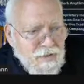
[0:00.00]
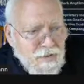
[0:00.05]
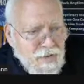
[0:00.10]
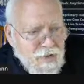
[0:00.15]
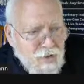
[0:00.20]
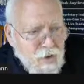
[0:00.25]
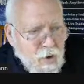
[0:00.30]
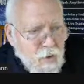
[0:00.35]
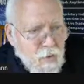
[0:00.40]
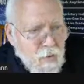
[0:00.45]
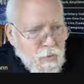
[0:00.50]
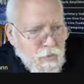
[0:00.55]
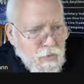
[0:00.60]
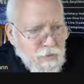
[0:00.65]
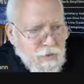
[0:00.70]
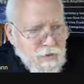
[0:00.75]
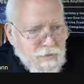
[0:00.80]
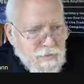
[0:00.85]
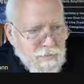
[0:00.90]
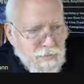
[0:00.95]
So
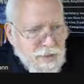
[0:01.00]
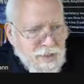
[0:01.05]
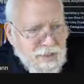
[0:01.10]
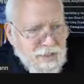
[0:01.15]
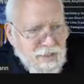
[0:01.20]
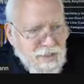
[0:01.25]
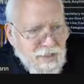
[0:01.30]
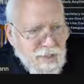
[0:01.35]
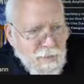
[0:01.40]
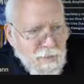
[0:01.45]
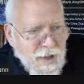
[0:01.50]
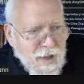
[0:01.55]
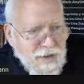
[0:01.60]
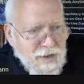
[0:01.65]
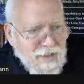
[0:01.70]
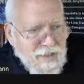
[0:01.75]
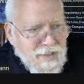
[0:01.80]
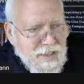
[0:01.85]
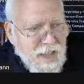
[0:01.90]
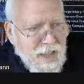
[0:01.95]
it's basically
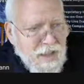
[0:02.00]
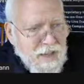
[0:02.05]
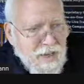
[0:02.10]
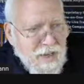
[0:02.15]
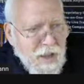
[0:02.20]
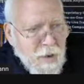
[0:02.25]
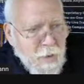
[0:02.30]
minus 90.